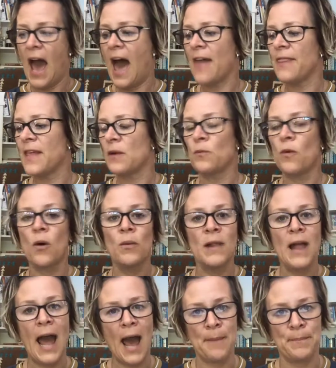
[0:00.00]
And then what
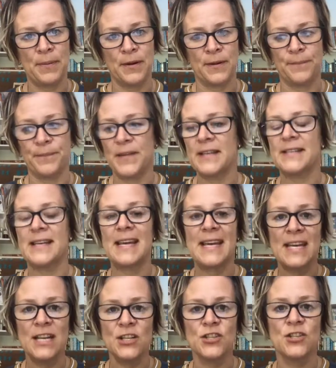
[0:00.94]
will happen is
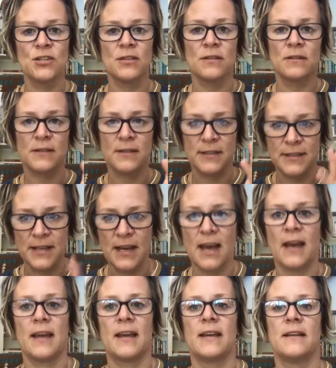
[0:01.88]
each
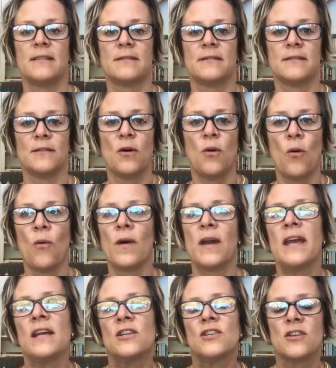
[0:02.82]
day or
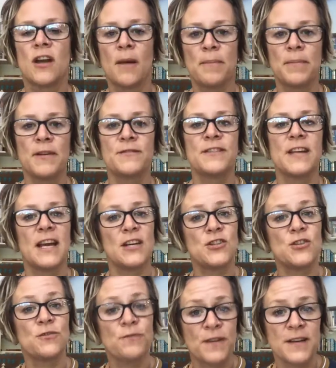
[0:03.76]
each couple of
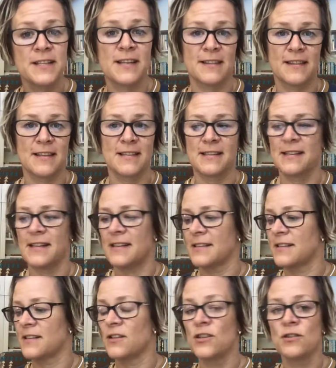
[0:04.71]
days, you visit this
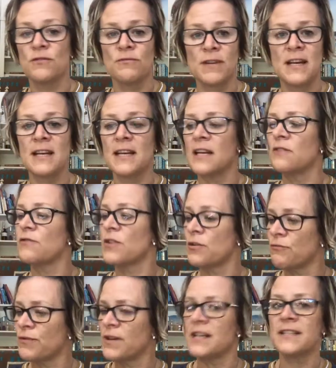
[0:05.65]
list and you
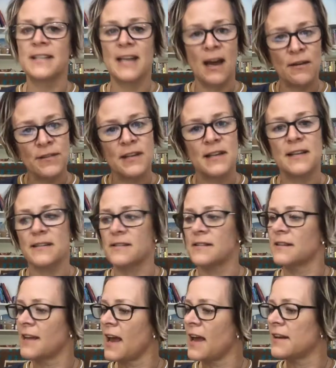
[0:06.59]
read down the list
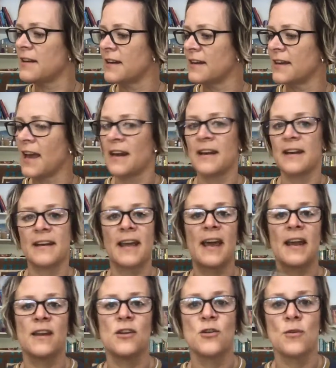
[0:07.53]
again and again and
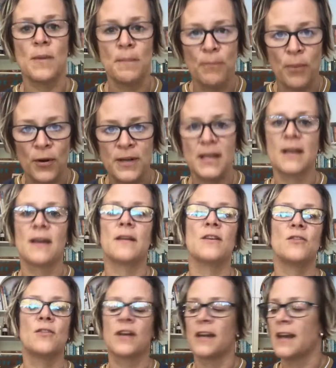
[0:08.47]
again, and you embody it and
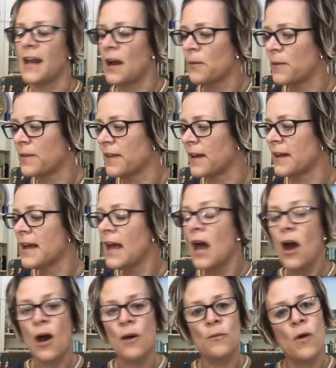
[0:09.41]
you connect with it.
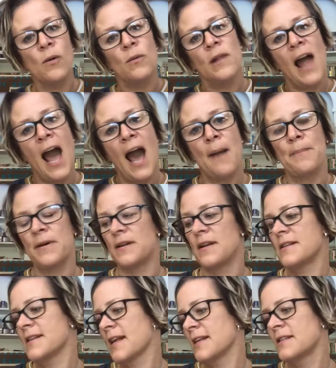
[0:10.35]
And what will happen
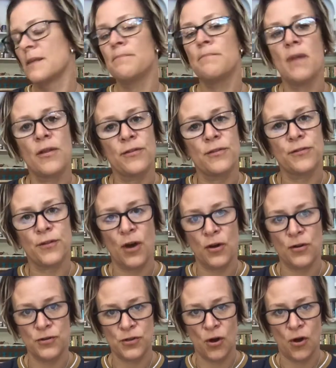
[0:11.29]
is, as the month
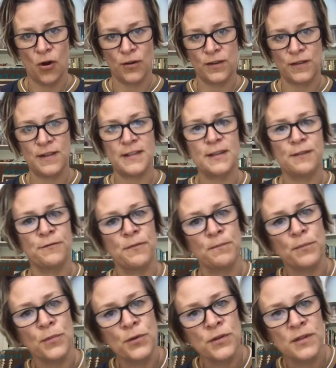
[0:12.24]
goes on and the different
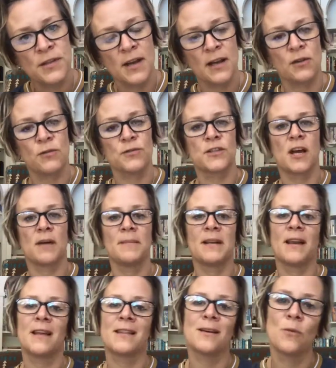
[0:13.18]
moon cycles come in,
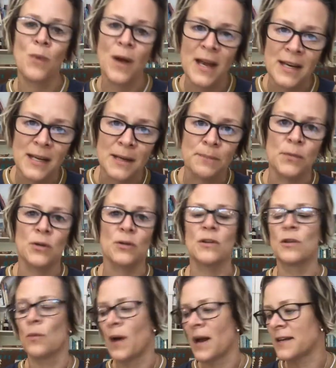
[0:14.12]
like the waning moon
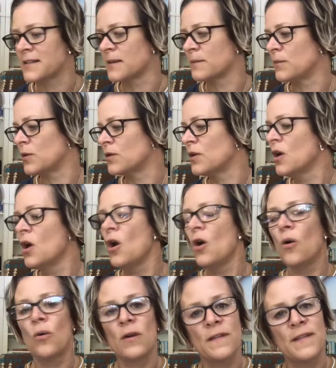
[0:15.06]
and the waxing moon,
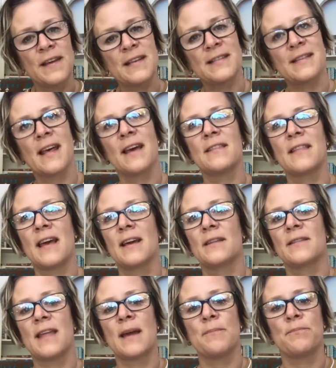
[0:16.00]
all of these,
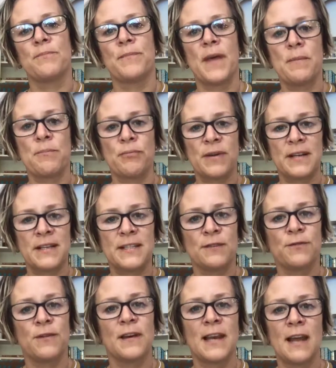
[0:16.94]
they bring
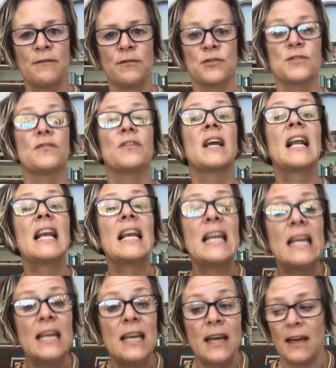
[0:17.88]
different levels of
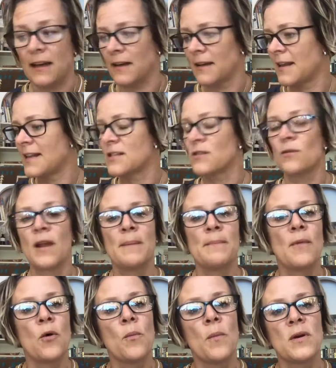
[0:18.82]
cleaning. It's all
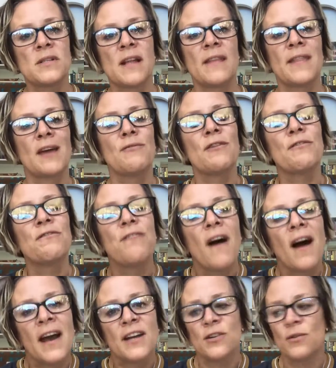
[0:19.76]
almost like they
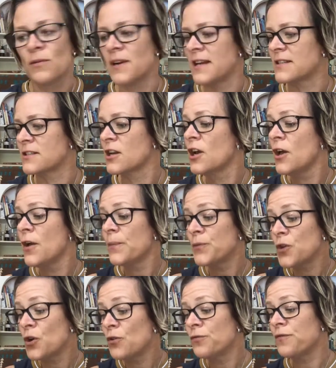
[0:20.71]
refine your list.
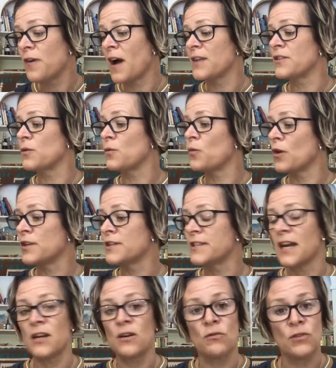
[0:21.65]
You'll find that one
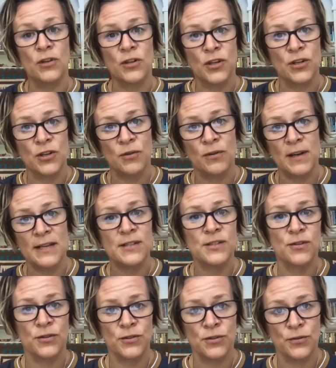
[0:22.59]
day you'll look at your
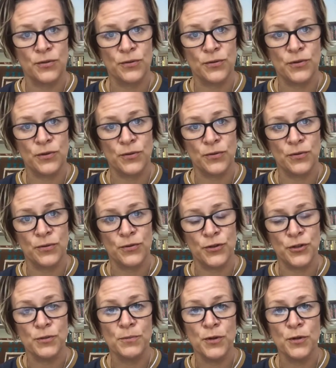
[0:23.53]
list on your
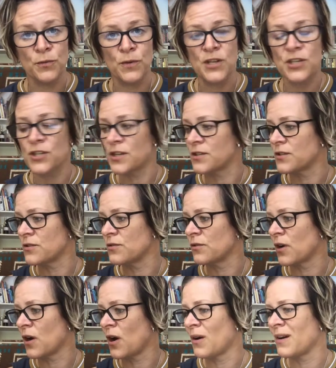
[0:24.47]
new moon wishes and you'll
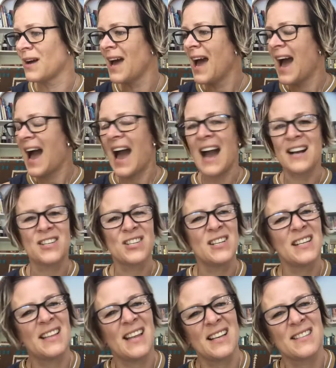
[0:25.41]
go,
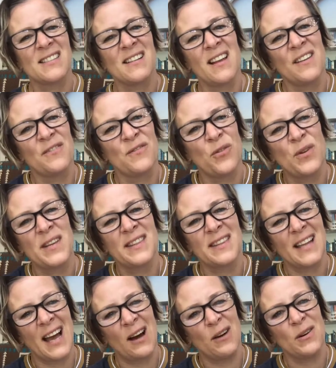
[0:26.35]
actually, that's null and void
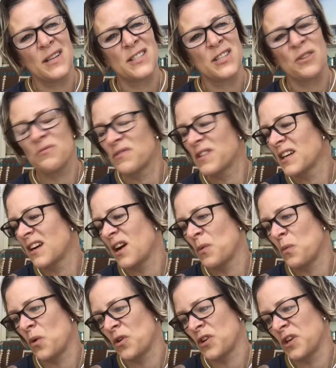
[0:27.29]
now. I don't think I
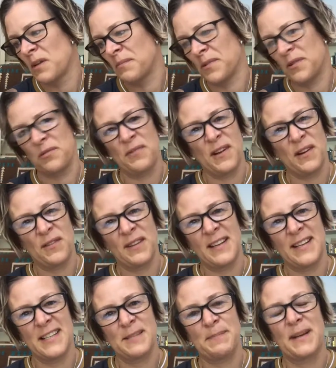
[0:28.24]
want number 3 on the
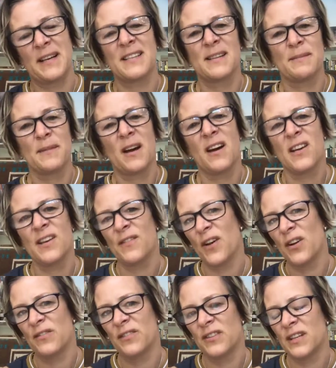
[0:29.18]
list because I'm kind of
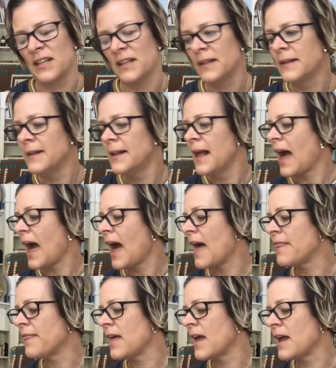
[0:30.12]
over it.
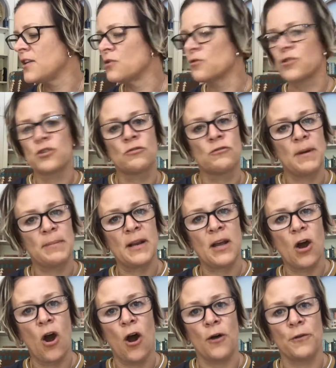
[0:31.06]
And then you'll scribble
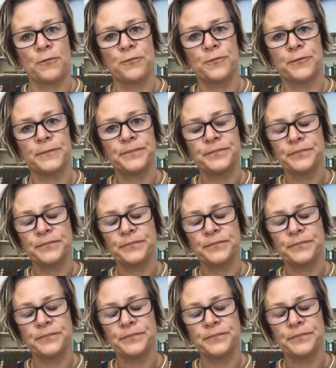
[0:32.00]
it off.